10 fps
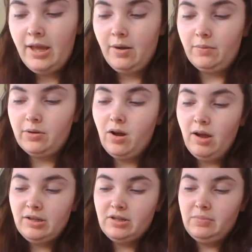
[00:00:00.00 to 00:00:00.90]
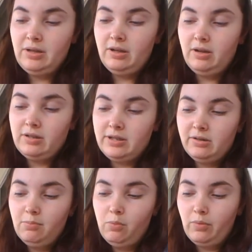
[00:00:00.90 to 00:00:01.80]
it would cost me
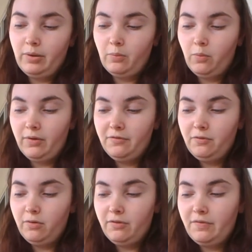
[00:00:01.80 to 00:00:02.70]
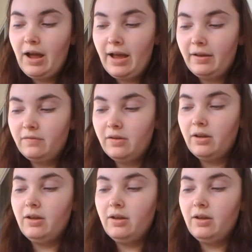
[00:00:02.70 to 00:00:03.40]
0.145